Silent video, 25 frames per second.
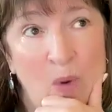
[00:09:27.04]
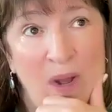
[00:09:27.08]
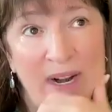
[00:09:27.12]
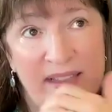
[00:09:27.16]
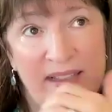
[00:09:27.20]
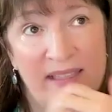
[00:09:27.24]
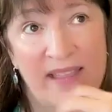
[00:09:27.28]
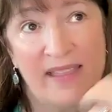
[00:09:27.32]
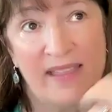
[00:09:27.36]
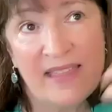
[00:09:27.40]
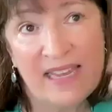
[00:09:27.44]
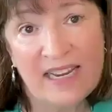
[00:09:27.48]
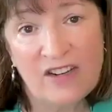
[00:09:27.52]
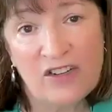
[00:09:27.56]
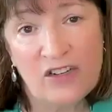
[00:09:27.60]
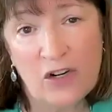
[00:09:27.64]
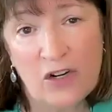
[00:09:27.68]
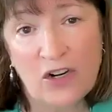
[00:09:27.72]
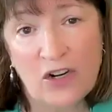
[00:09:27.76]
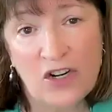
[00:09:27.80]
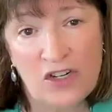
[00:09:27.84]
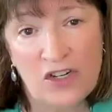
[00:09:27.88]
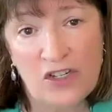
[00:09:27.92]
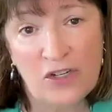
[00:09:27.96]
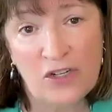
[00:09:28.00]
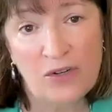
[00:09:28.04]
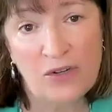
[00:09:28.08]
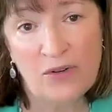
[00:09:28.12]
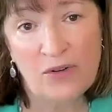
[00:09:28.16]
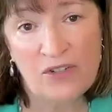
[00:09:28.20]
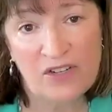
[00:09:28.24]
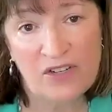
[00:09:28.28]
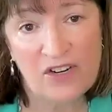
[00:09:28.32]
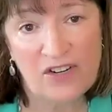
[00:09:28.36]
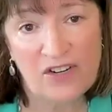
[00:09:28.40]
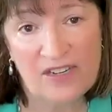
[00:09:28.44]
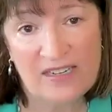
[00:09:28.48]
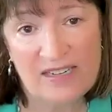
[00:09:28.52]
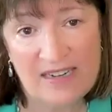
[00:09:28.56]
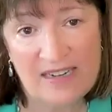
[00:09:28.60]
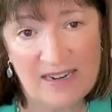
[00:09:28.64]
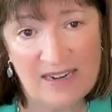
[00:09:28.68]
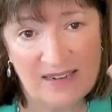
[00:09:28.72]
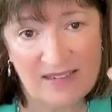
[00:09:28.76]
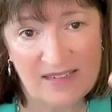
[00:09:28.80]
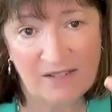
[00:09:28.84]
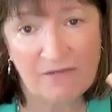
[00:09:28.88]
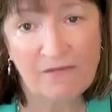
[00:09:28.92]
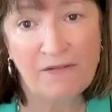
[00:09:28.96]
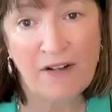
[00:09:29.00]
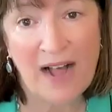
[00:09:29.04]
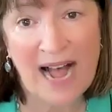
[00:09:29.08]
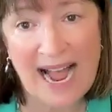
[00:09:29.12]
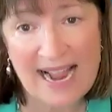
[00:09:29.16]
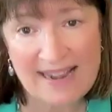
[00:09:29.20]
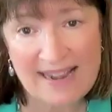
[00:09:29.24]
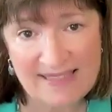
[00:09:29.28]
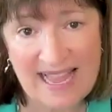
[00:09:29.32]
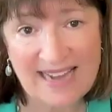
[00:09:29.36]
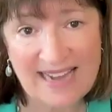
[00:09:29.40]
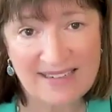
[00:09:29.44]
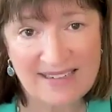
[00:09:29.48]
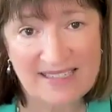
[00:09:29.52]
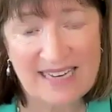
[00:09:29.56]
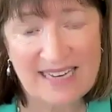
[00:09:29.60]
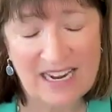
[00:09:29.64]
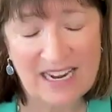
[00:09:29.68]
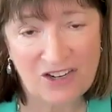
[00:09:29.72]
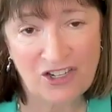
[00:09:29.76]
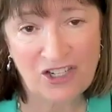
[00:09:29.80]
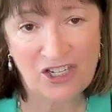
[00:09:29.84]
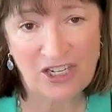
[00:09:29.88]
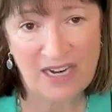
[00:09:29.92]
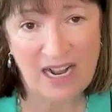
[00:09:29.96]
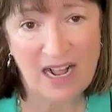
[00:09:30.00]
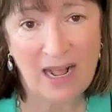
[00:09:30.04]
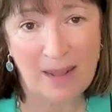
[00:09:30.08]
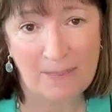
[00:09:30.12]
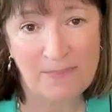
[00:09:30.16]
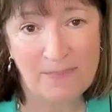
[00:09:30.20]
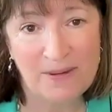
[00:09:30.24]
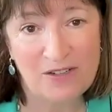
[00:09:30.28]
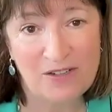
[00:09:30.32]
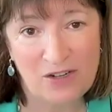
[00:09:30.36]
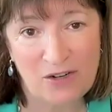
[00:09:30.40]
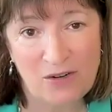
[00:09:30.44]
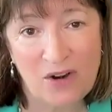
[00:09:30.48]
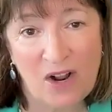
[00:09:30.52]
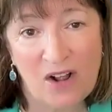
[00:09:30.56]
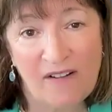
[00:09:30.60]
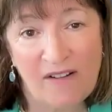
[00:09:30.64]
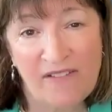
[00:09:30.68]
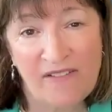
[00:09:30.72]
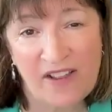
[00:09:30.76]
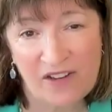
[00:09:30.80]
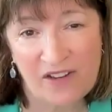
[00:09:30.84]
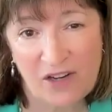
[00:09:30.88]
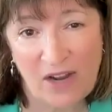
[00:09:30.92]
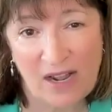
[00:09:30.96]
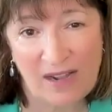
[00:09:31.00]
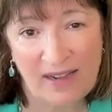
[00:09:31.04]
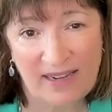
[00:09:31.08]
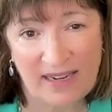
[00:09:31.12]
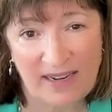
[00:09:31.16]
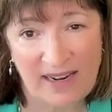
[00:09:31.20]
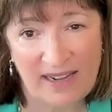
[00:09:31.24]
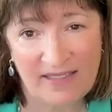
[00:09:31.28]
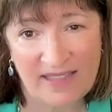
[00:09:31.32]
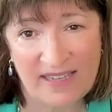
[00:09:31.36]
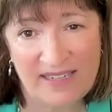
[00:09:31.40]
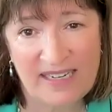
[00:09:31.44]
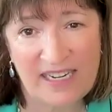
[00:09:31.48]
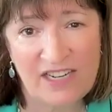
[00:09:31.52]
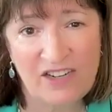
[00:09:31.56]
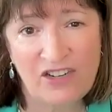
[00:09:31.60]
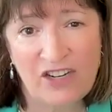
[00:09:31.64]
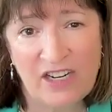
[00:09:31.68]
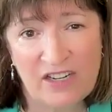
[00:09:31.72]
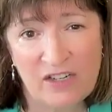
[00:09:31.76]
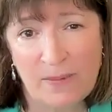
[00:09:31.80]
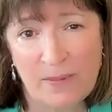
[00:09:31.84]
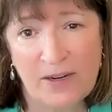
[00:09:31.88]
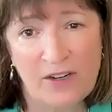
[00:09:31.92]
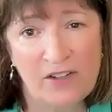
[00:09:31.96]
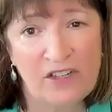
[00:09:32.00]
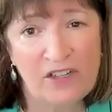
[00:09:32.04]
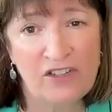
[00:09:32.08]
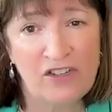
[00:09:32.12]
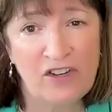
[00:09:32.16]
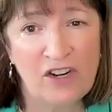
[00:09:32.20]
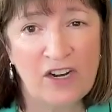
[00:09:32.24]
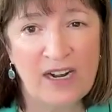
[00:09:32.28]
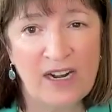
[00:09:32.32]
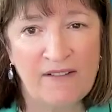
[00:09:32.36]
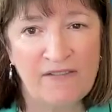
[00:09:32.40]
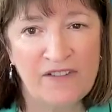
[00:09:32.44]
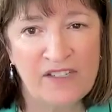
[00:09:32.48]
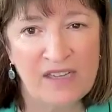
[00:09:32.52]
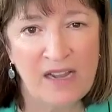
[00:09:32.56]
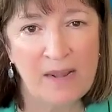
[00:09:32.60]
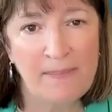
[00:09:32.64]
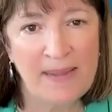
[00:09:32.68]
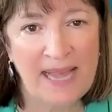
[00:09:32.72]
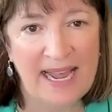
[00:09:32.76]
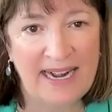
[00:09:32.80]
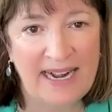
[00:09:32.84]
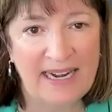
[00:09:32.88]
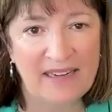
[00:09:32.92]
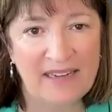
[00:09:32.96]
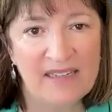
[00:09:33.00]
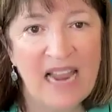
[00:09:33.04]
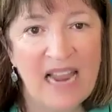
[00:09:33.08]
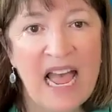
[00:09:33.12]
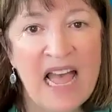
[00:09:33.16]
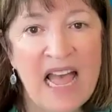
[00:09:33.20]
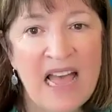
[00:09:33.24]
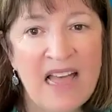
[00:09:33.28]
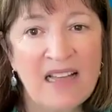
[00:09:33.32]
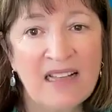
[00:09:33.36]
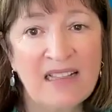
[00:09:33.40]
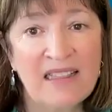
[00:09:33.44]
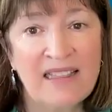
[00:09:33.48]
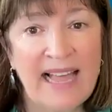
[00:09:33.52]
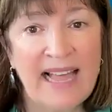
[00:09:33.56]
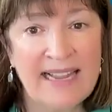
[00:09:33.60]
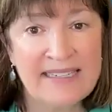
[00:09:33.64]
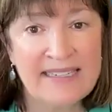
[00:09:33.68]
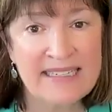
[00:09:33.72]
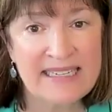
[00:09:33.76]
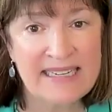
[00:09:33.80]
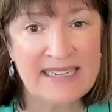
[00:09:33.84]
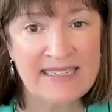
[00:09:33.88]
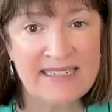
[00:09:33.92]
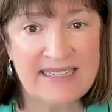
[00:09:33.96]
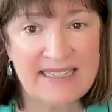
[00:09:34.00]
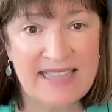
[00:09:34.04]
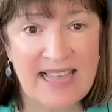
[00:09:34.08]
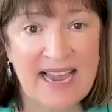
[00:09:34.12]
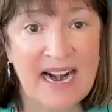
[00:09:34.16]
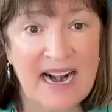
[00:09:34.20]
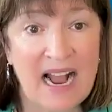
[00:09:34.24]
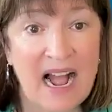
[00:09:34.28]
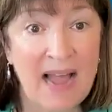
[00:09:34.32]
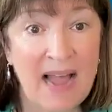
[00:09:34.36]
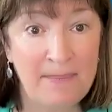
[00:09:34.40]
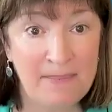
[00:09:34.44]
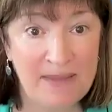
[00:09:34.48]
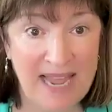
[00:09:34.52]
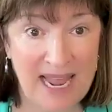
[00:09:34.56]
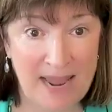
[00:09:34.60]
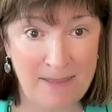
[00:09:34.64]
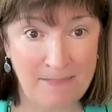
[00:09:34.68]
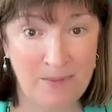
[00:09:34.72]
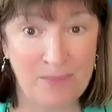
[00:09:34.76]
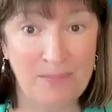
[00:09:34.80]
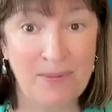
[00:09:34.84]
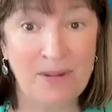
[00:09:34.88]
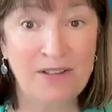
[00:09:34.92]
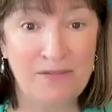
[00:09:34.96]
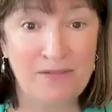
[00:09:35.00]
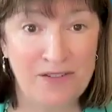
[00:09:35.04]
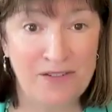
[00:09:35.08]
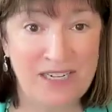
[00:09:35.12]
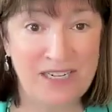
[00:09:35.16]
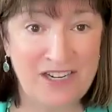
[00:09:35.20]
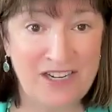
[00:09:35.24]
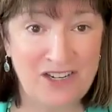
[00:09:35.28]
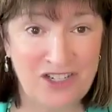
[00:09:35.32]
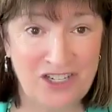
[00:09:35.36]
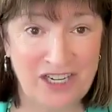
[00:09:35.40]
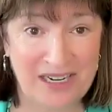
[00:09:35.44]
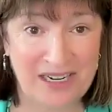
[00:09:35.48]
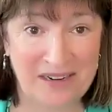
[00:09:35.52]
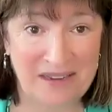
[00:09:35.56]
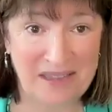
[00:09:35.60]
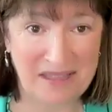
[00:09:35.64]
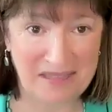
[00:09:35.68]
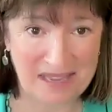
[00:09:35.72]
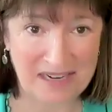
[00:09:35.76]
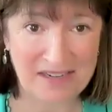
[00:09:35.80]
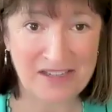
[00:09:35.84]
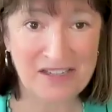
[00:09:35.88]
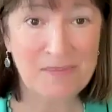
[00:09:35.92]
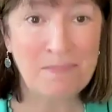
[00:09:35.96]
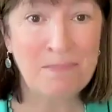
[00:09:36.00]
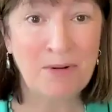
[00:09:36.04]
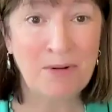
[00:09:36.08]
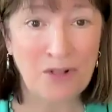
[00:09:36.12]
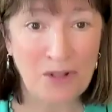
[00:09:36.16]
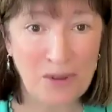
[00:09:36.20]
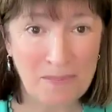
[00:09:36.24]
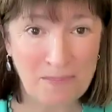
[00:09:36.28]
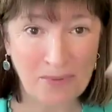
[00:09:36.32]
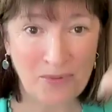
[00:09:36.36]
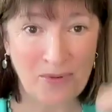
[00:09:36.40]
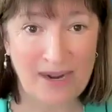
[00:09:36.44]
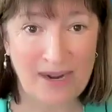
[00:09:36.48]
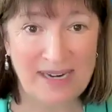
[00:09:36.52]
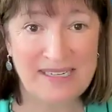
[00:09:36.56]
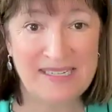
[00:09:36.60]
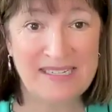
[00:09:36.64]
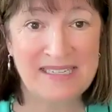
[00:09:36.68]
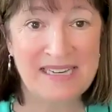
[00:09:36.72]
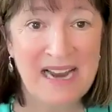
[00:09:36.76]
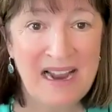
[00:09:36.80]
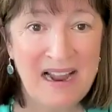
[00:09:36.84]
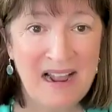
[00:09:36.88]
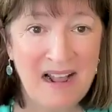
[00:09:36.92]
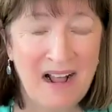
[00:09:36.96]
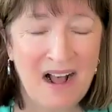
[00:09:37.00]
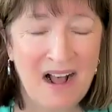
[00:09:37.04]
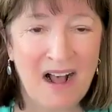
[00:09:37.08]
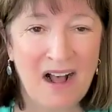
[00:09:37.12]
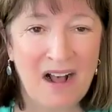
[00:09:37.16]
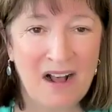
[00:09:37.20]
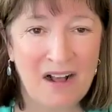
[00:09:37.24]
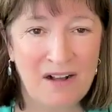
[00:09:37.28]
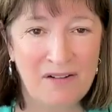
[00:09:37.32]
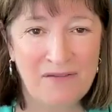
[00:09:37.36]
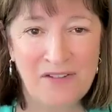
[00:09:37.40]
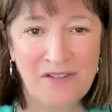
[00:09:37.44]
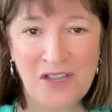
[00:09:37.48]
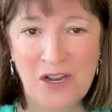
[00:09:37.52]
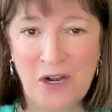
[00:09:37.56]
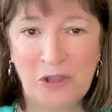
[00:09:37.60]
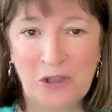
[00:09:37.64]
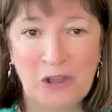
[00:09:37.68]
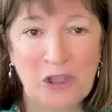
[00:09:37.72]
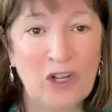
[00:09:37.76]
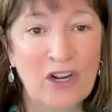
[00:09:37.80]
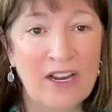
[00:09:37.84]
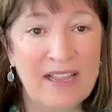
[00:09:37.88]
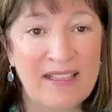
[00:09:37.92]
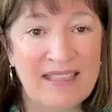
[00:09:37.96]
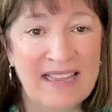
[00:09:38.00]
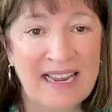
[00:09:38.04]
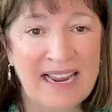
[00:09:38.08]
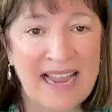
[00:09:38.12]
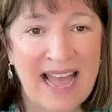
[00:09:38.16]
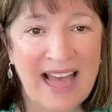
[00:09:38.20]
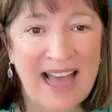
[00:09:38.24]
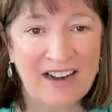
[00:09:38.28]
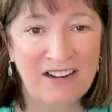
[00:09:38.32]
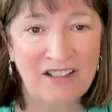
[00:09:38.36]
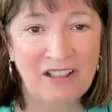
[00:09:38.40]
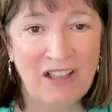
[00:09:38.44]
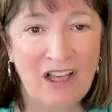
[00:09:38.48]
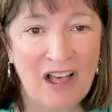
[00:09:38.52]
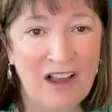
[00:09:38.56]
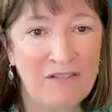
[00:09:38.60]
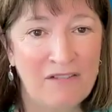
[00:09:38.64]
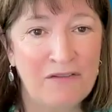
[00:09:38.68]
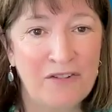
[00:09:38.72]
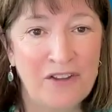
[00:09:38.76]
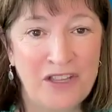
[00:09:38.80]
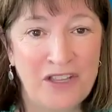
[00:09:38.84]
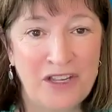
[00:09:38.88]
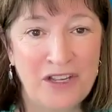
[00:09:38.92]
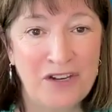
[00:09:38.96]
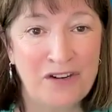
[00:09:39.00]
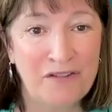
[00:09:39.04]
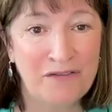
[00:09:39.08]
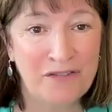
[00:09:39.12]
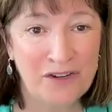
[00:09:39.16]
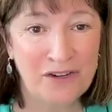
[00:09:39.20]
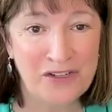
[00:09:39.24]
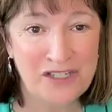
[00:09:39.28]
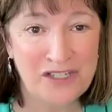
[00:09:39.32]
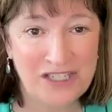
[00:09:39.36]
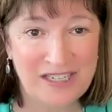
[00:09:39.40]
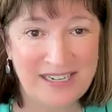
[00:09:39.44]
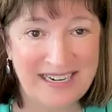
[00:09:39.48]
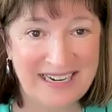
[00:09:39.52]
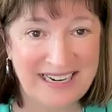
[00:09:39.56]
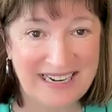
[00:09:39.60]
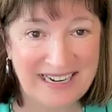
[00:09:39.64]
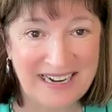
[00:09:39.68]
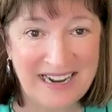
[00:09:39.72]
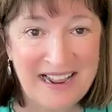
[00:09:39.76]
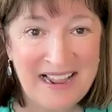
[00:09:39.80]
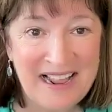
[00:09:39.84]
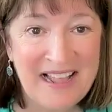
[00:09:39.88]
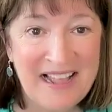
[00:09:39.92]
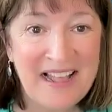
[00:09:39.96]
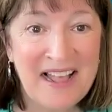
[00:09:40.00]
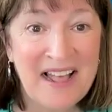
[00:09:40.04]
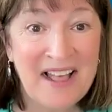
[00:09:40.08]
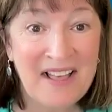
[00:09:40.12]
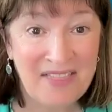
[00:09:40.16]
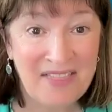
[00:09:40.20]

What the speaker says: one of the things you could do to divide that section up is in the teaching experiences, you could have subheadings, classes that I'm capable of teaching, and then some bullet points of, look at the catalog for the university